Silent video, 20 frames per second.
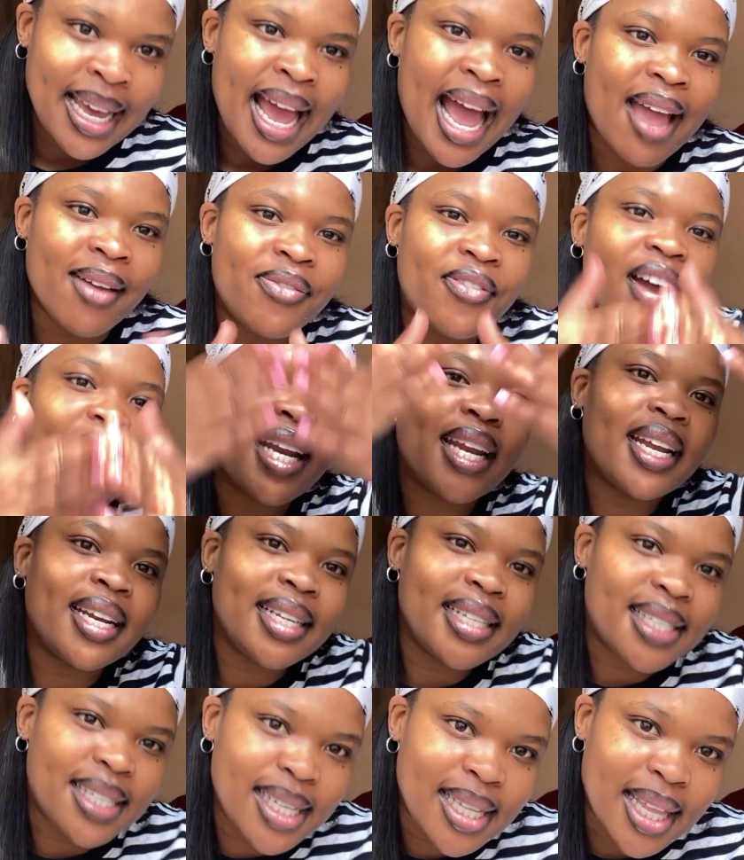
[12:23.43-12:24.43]
finally
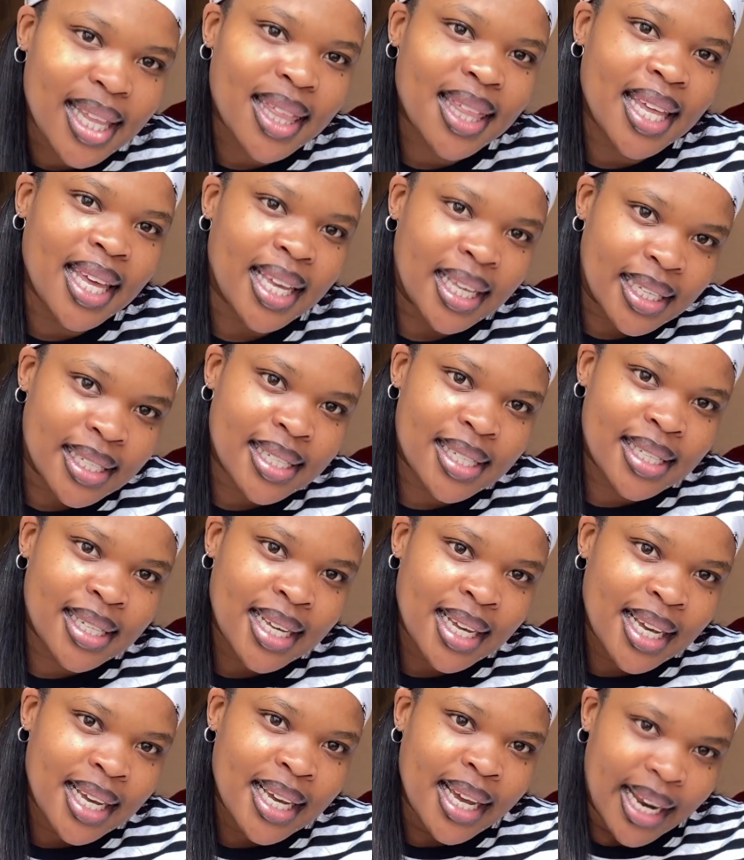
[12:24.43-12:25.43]
see the things
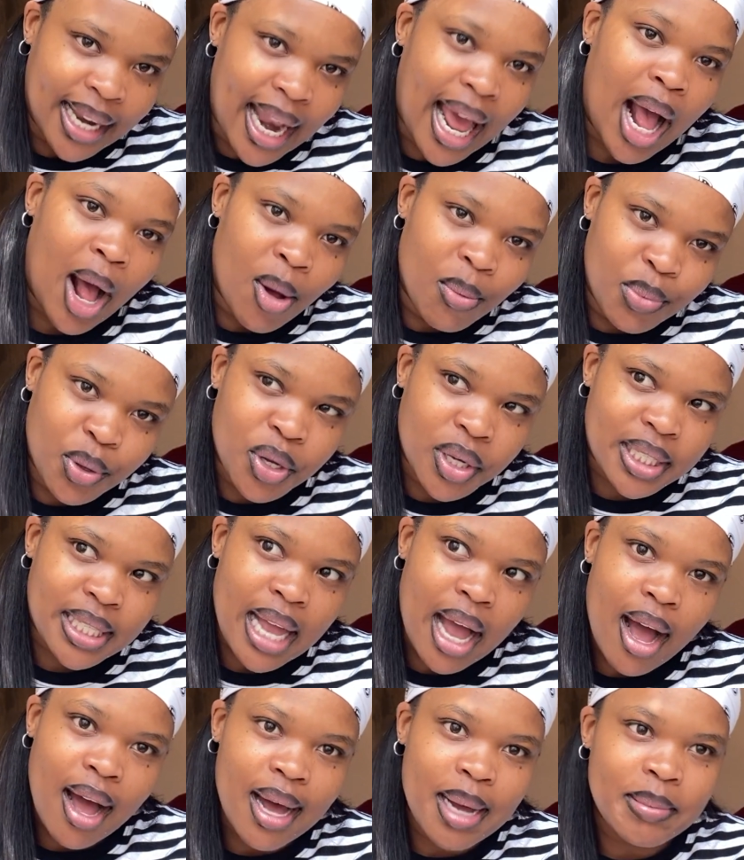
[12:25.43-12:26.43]
now, because now
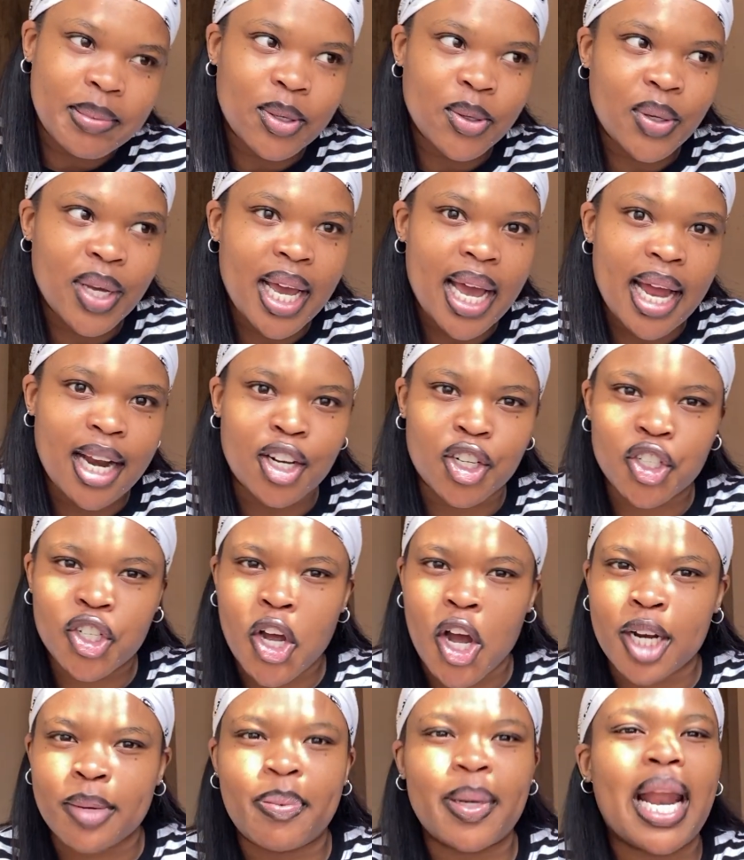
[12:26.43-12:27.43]
I'm low-key kind of
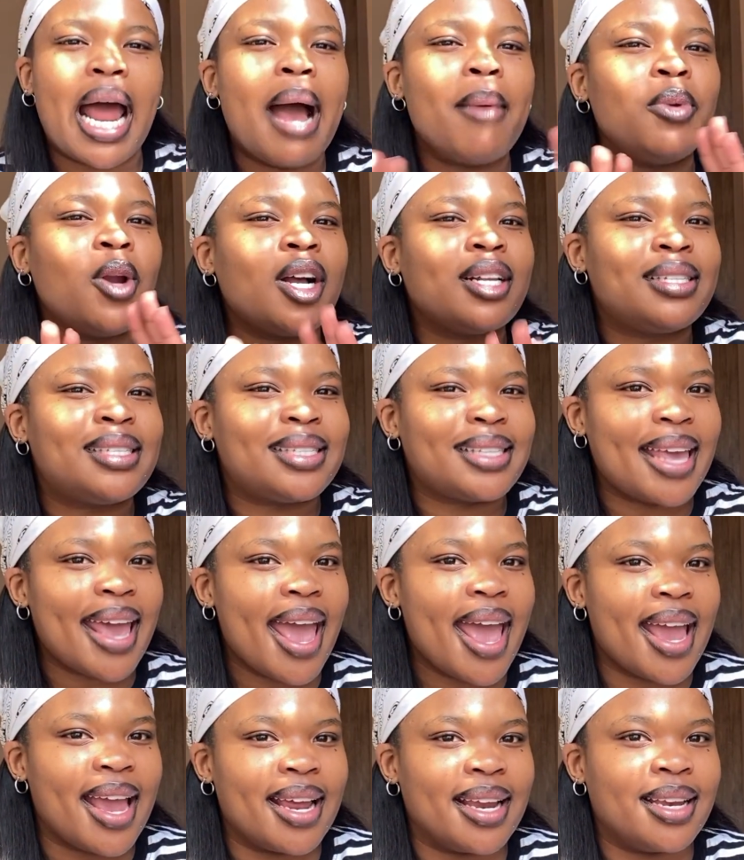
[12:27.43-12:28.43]
shocked, but I'm not
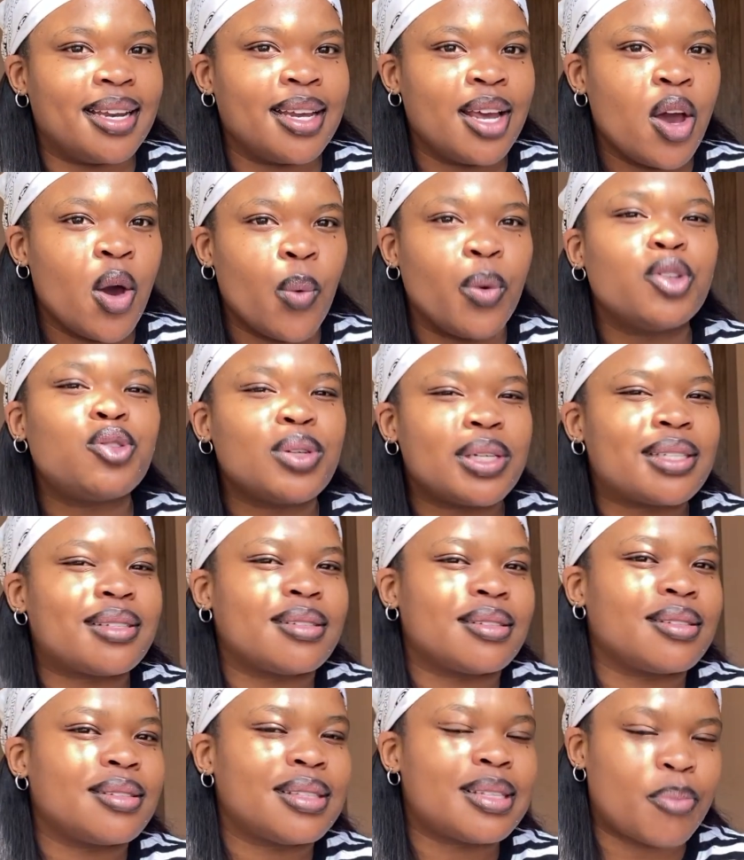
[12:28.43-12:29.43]
scared, which was
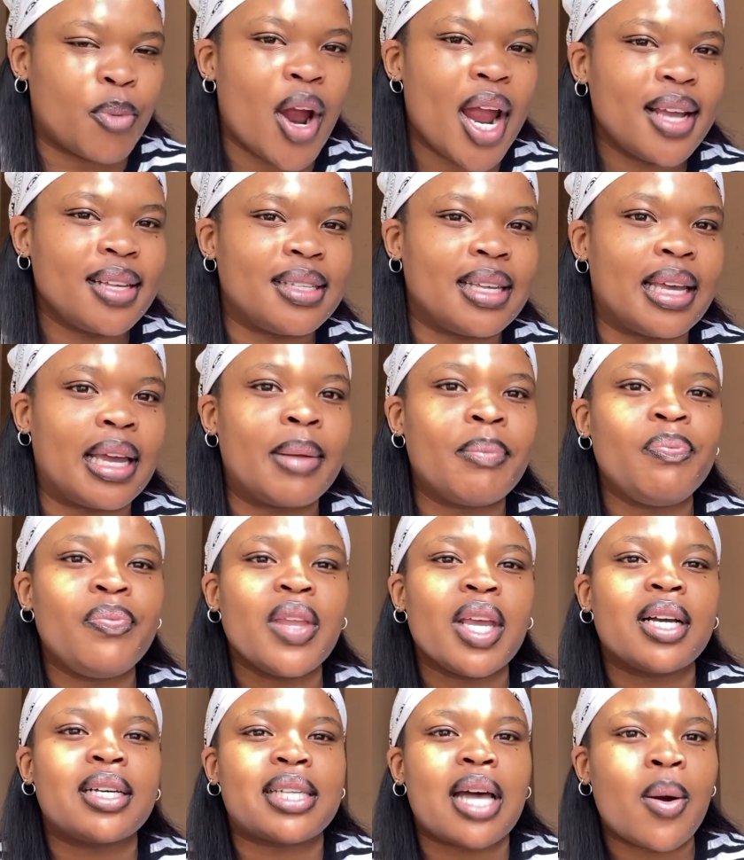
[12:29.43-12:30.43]
surprising
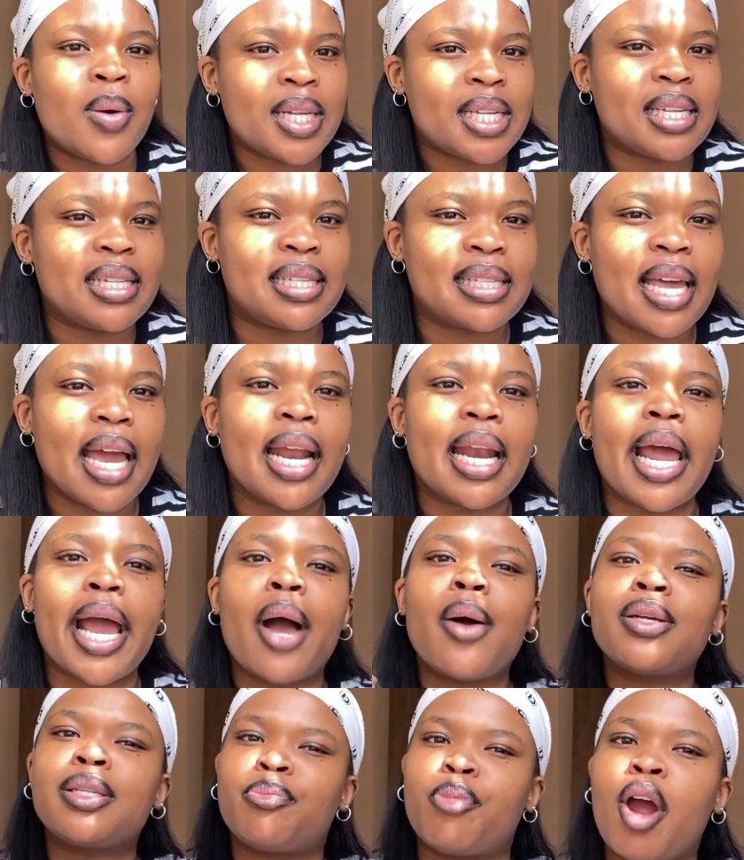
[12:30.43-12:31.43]
because I wasn't scared. Like I
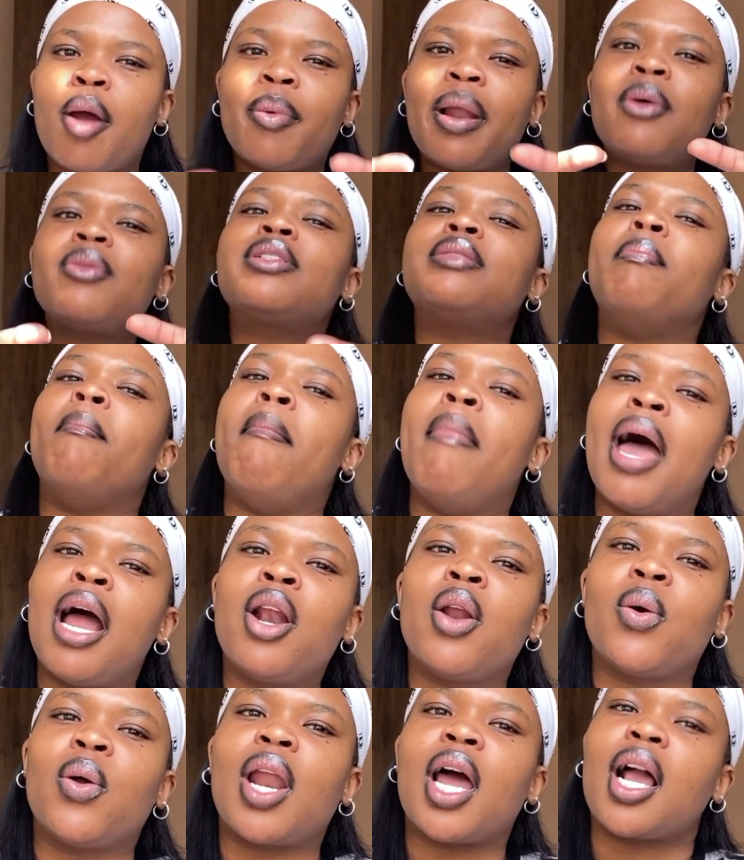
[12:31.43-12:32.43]
was
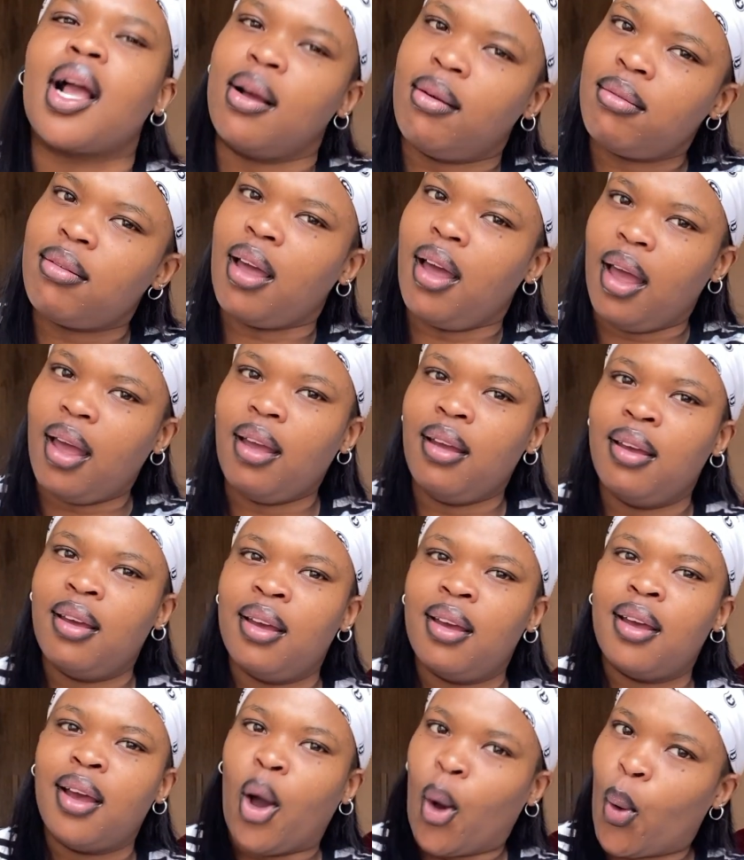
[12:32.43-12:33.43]
mellow, like, okay,
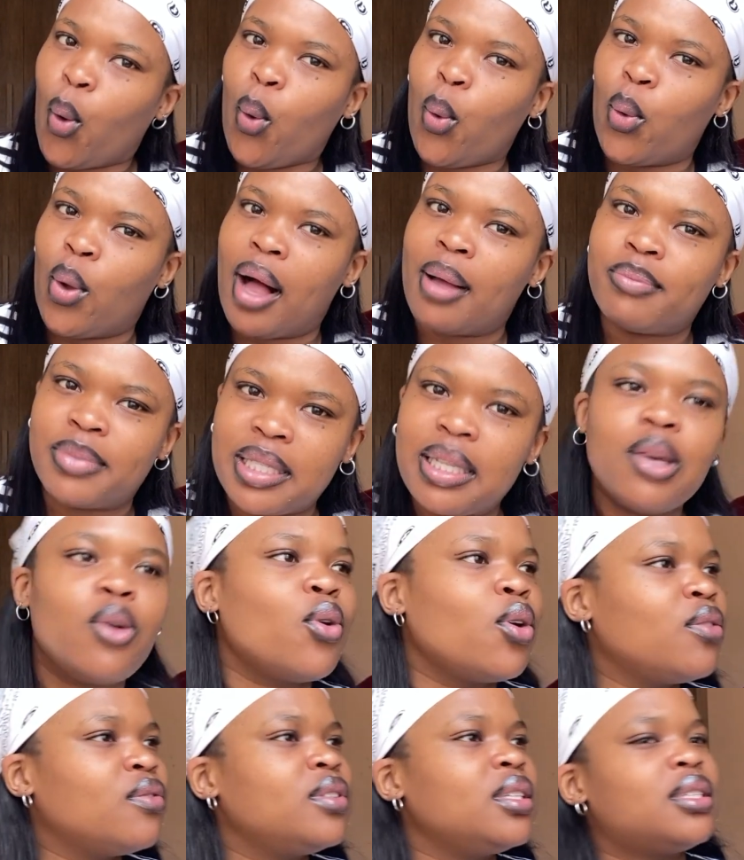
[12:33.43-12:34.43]
cool. I'm seeing all
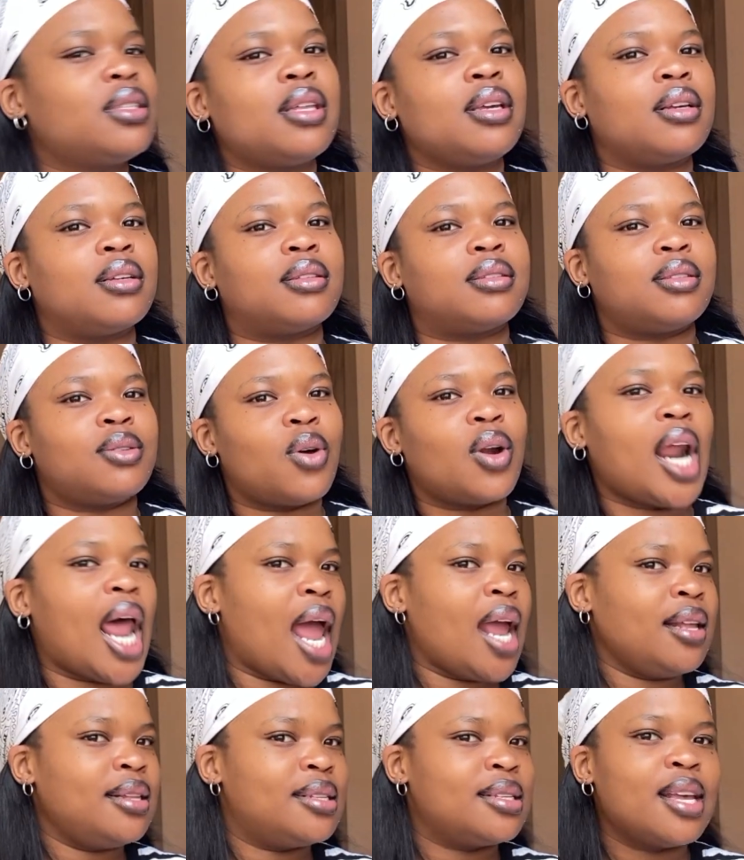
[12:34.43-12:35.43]
of these things. All
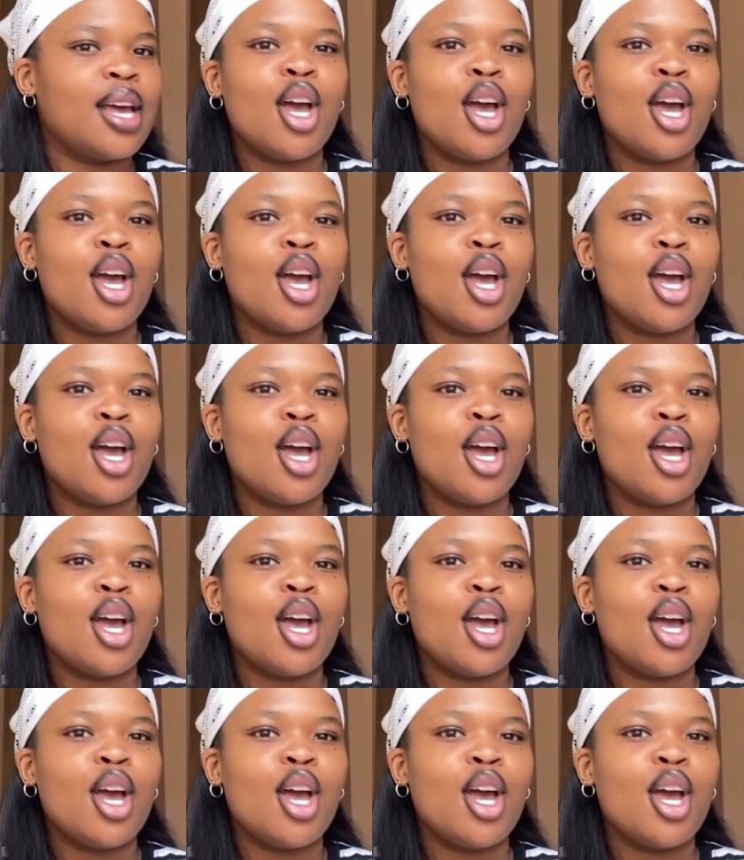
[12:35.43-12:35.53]
right.